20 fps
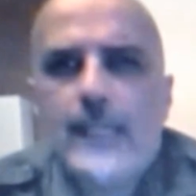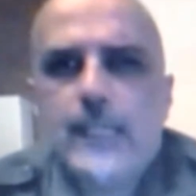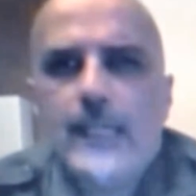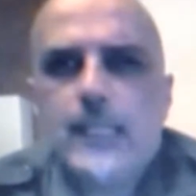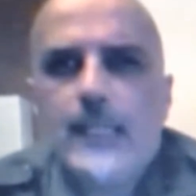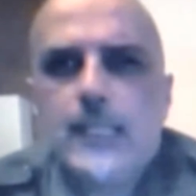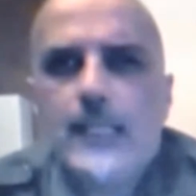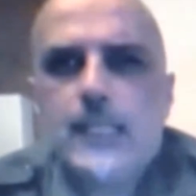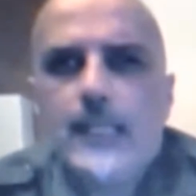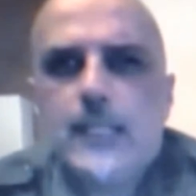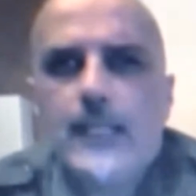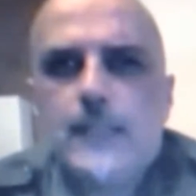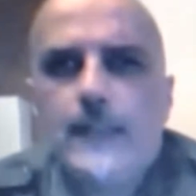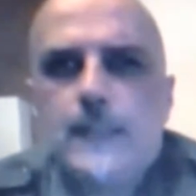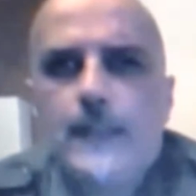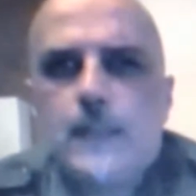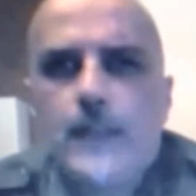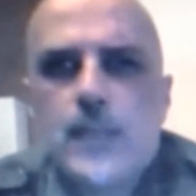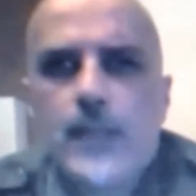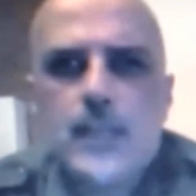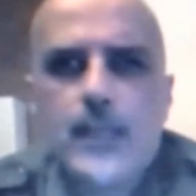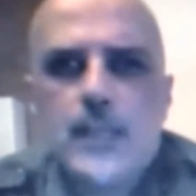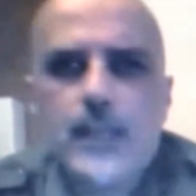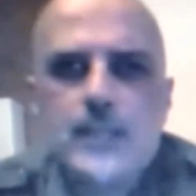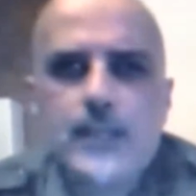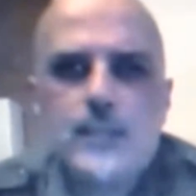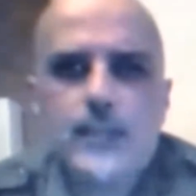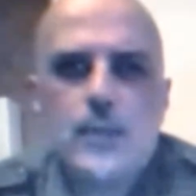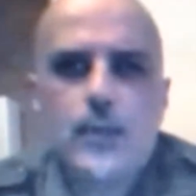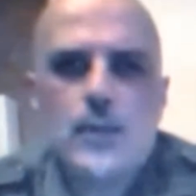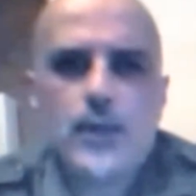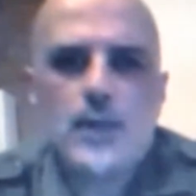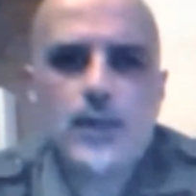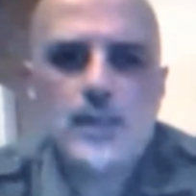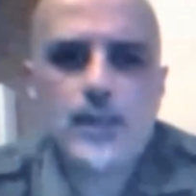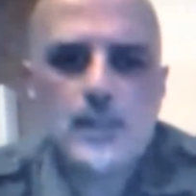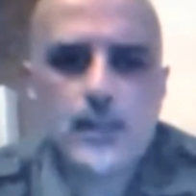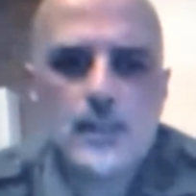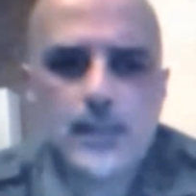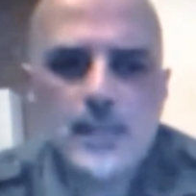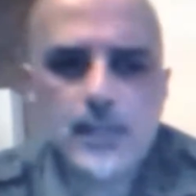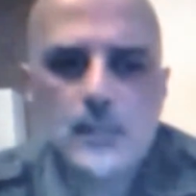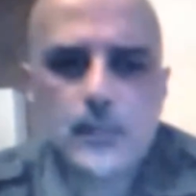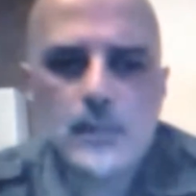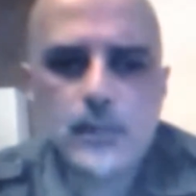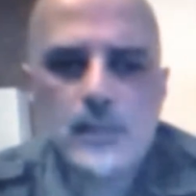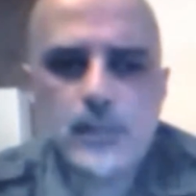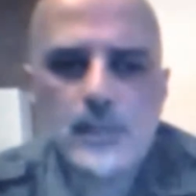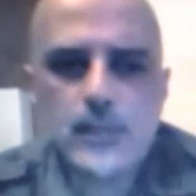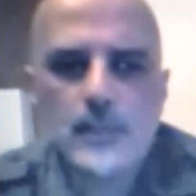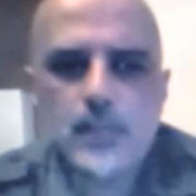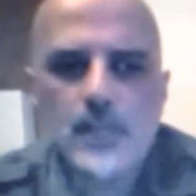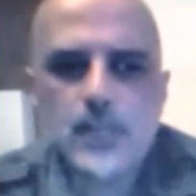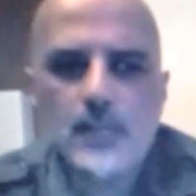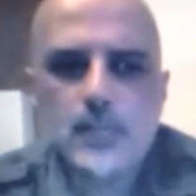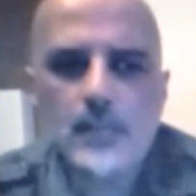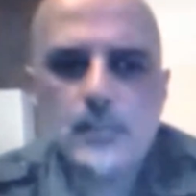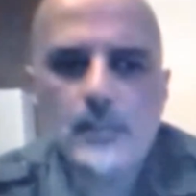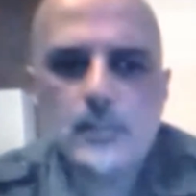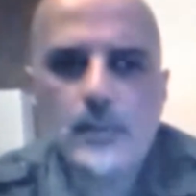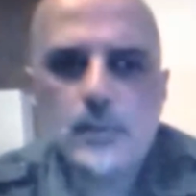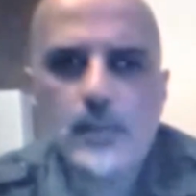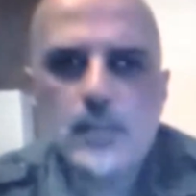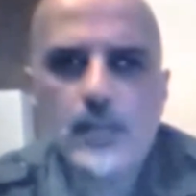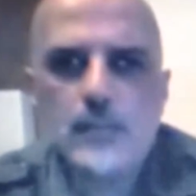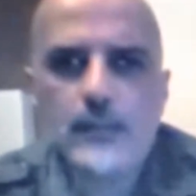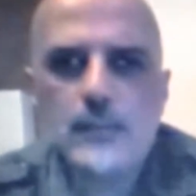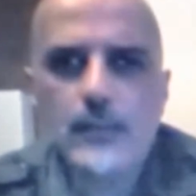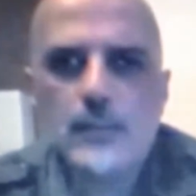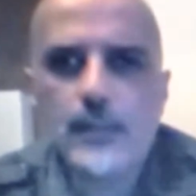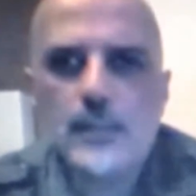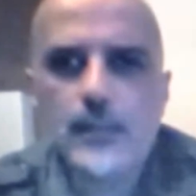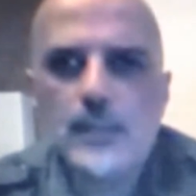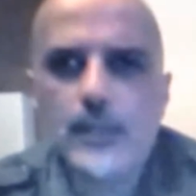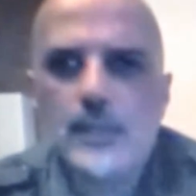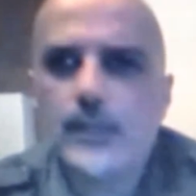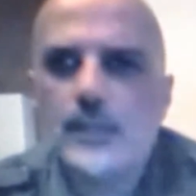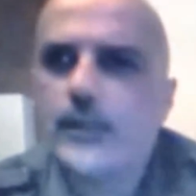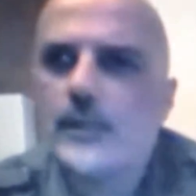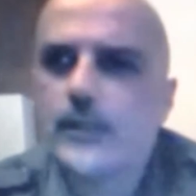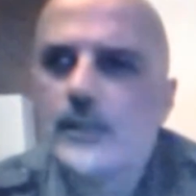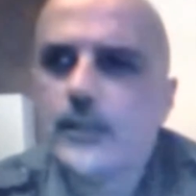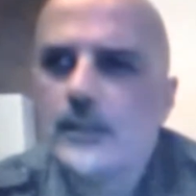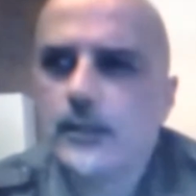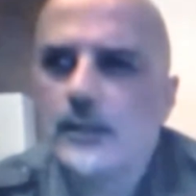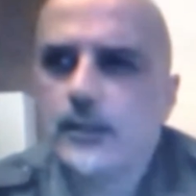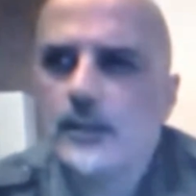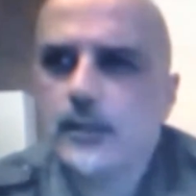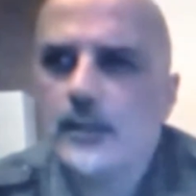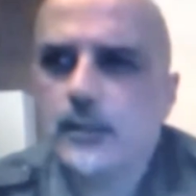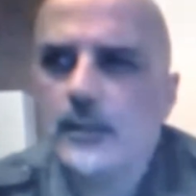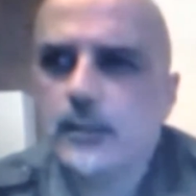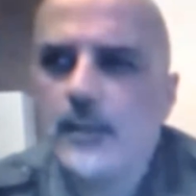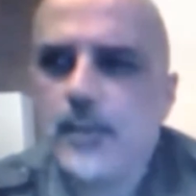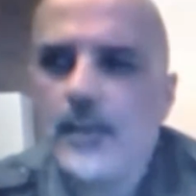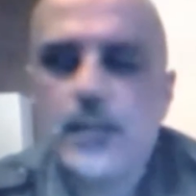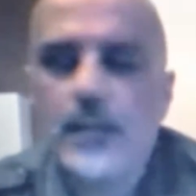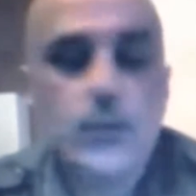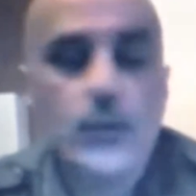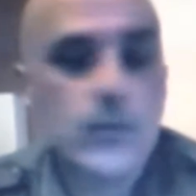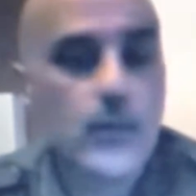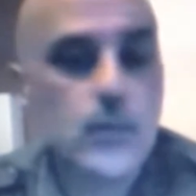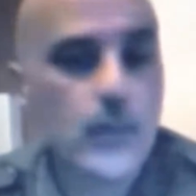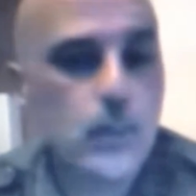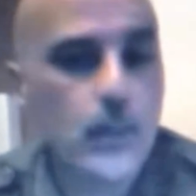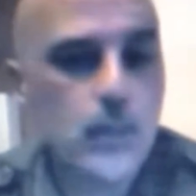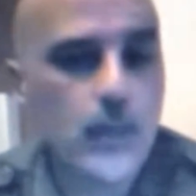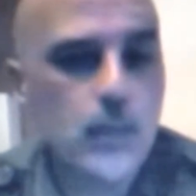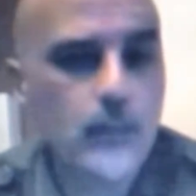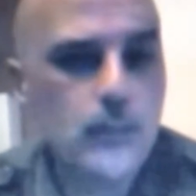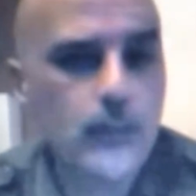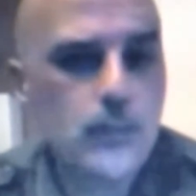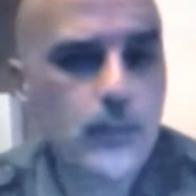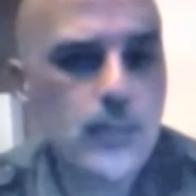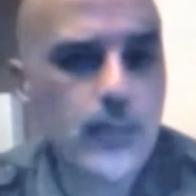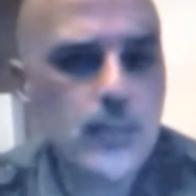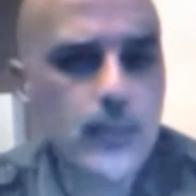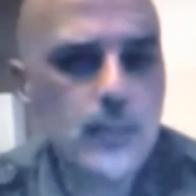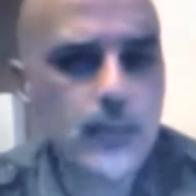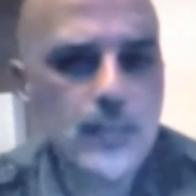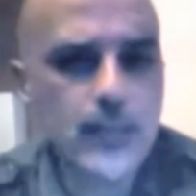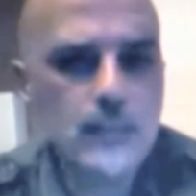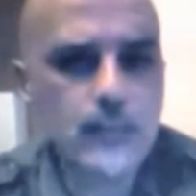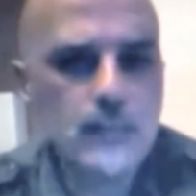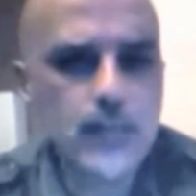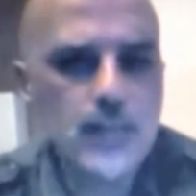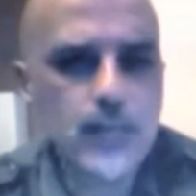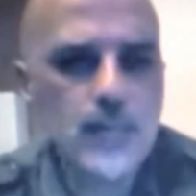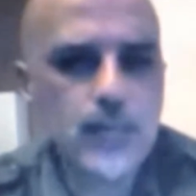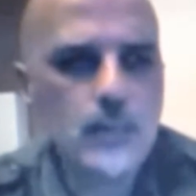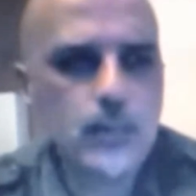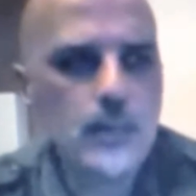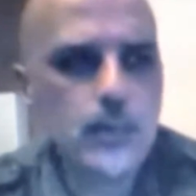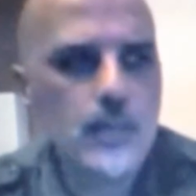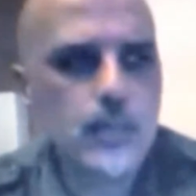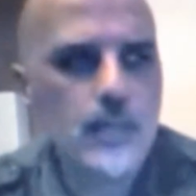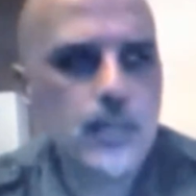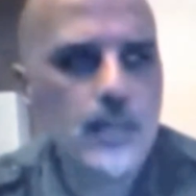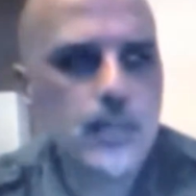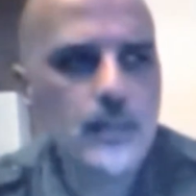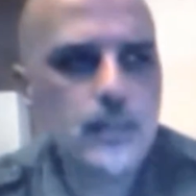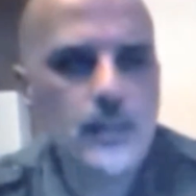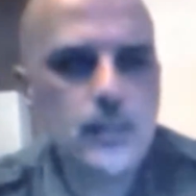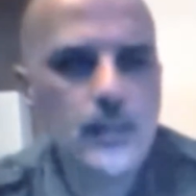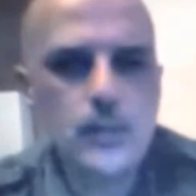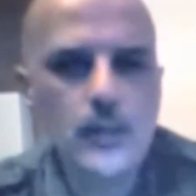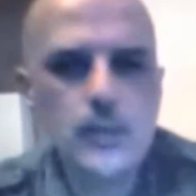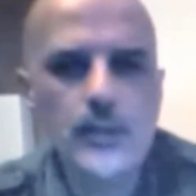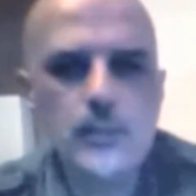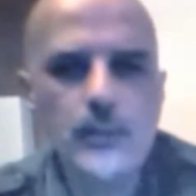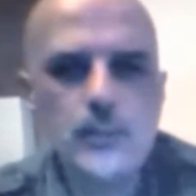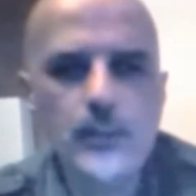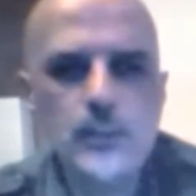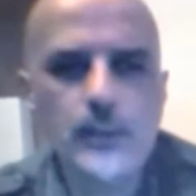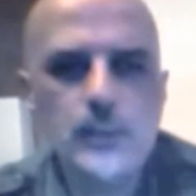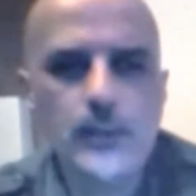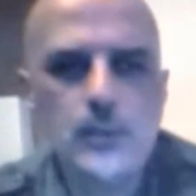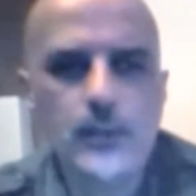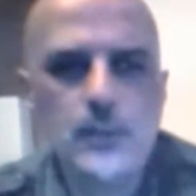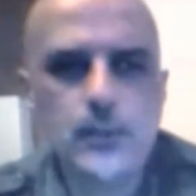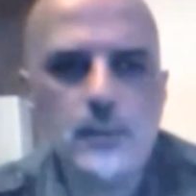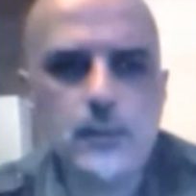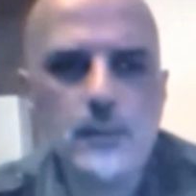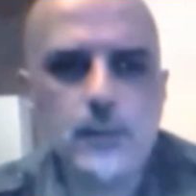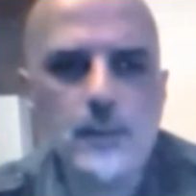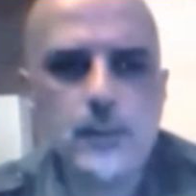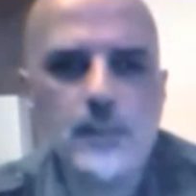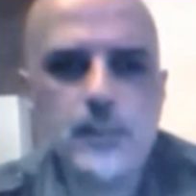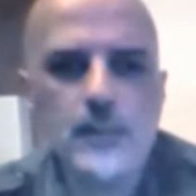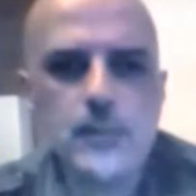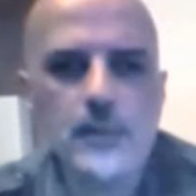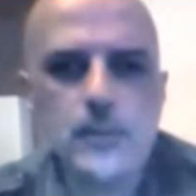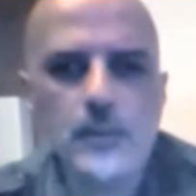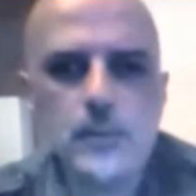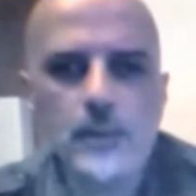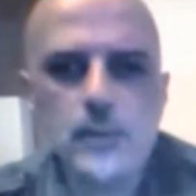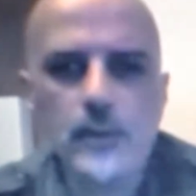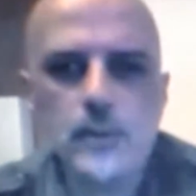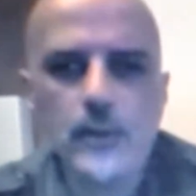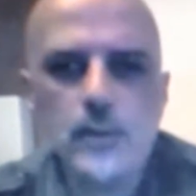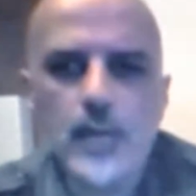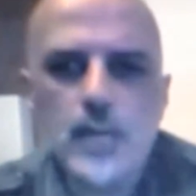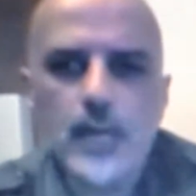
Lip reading: okay, let's just talk, imagine we were just speaking purely from a mainstream point of view, right? Imagine right now we're in that alternative, we're just talking from a mainstream point of view.